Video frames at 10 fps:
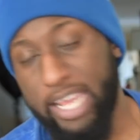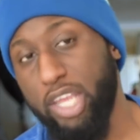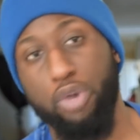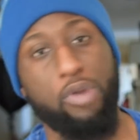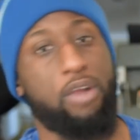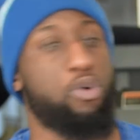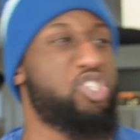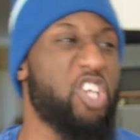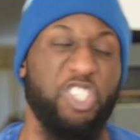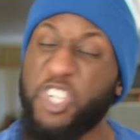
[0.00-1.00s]
Eddie Guerrero is
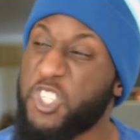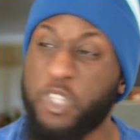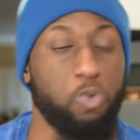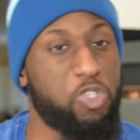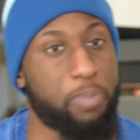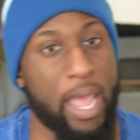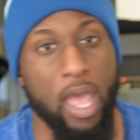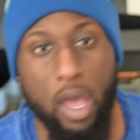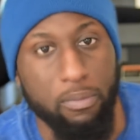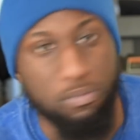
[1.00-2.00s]
such a douchebag."
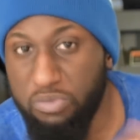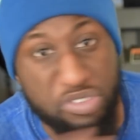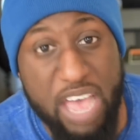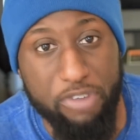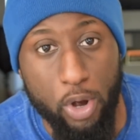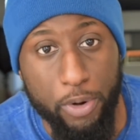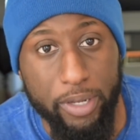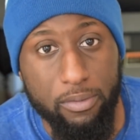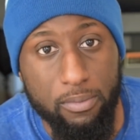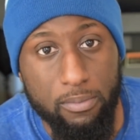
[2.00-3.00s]
Never heard it.